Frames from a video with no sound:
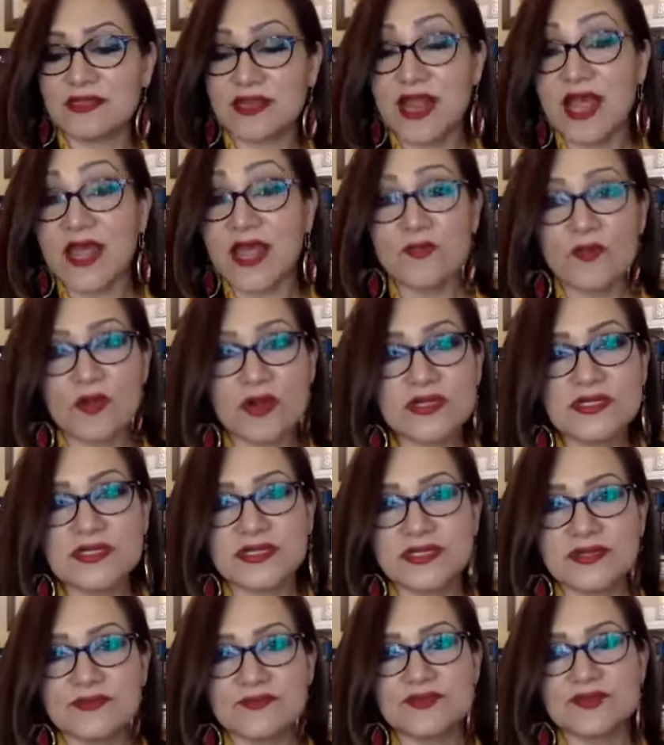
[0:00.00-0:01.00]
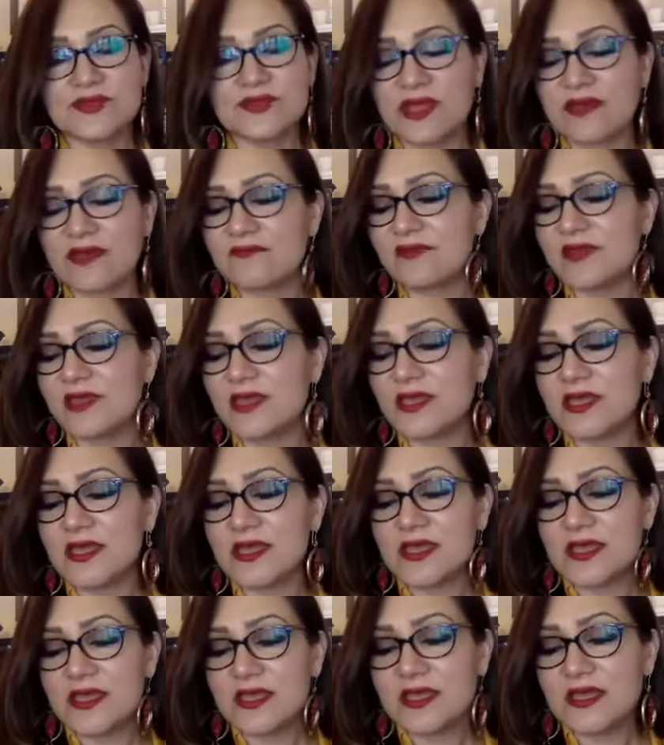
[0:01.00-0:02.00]
I wanted him to
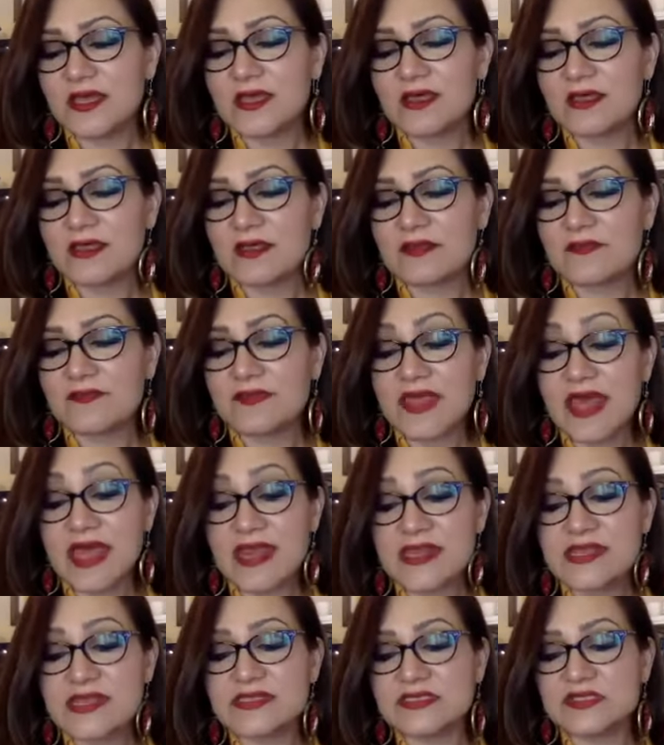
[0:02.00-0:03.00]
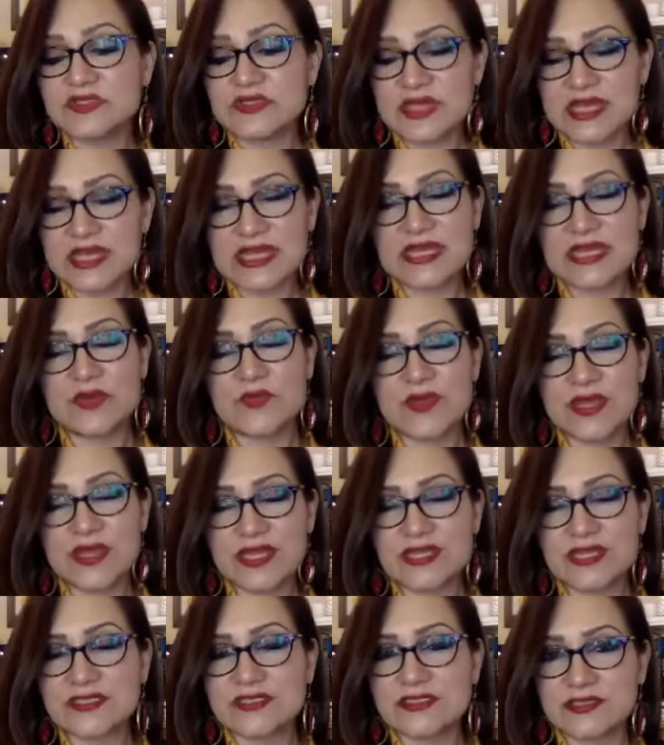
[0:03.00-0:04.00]
have. That is really where
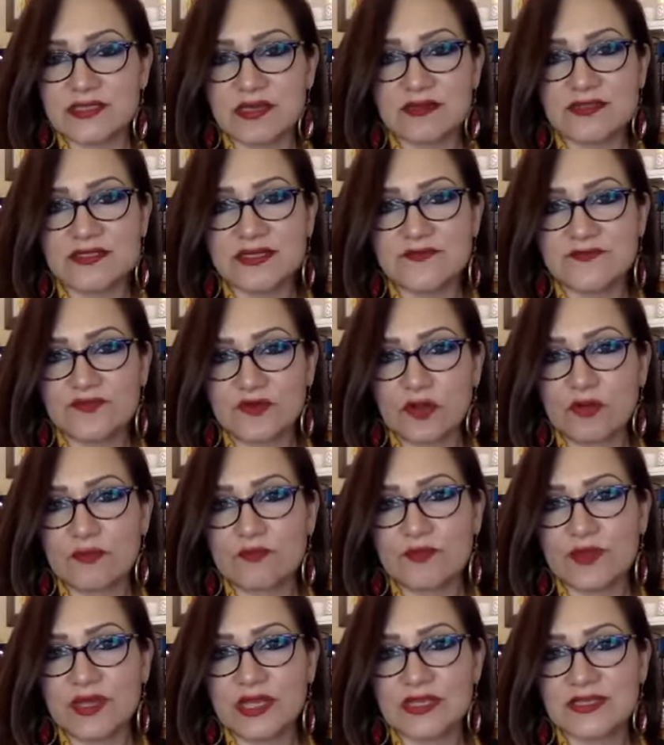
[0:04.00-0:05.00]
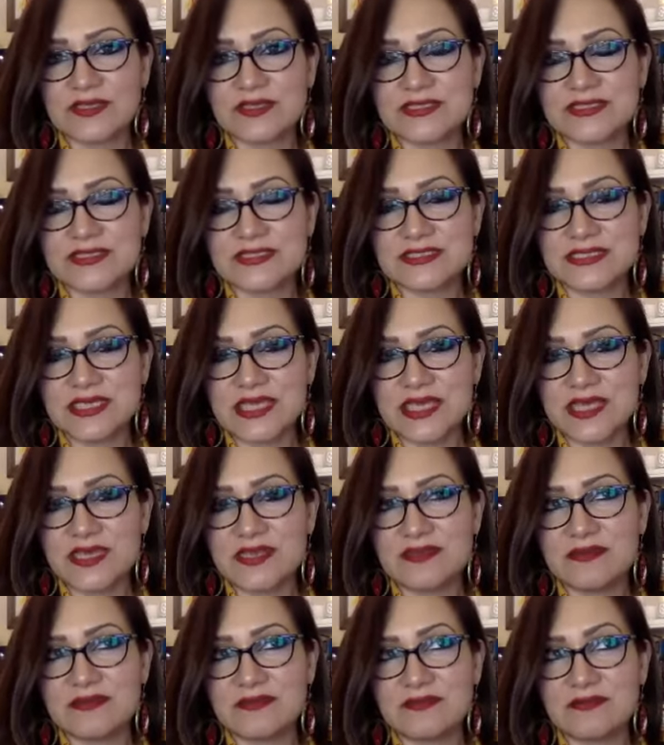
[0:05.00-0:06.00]
it started from. But the
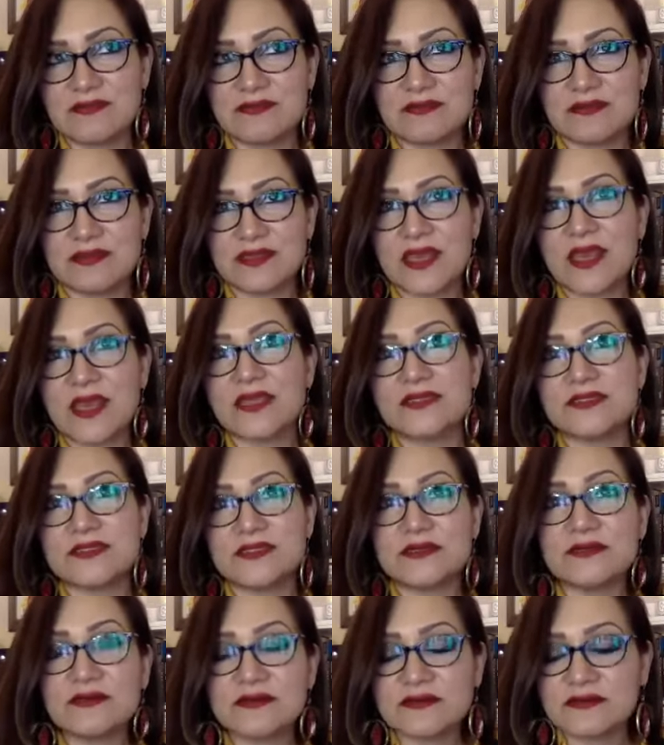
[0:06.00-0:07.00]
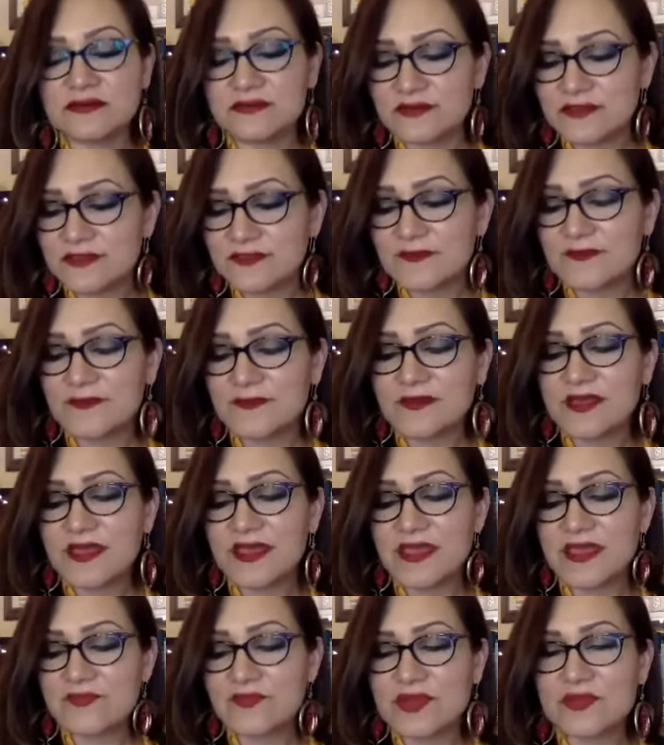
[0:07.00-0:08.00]
seed, the idea
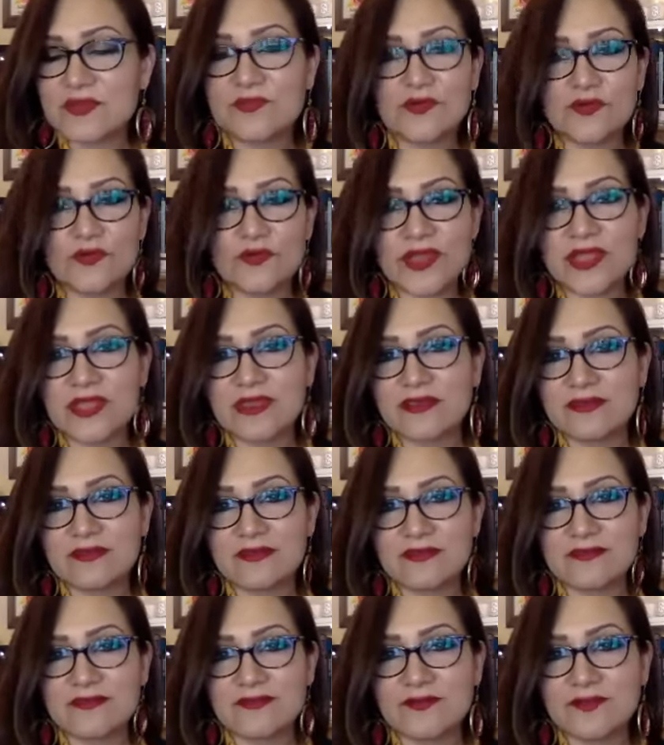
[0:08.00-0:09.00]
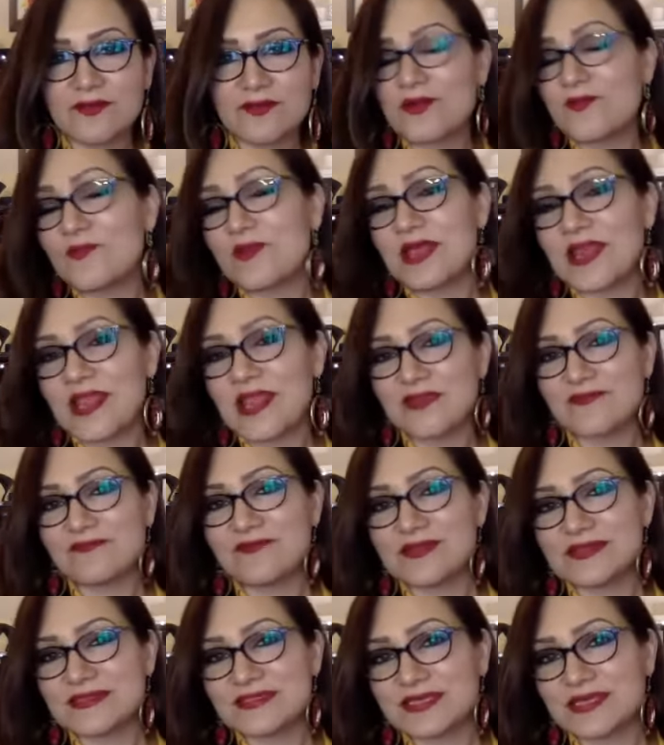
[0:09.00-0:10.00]
had been brewing all my
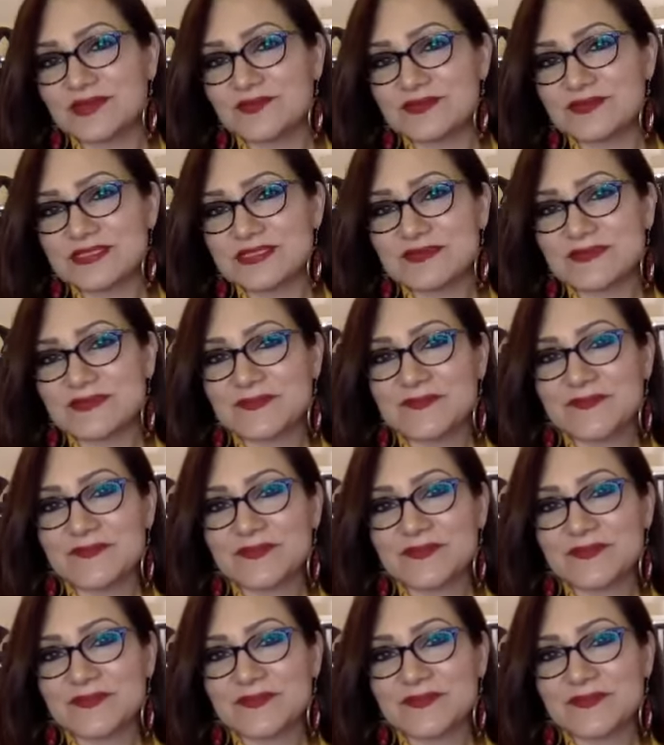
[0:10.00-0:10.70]
life, it seems.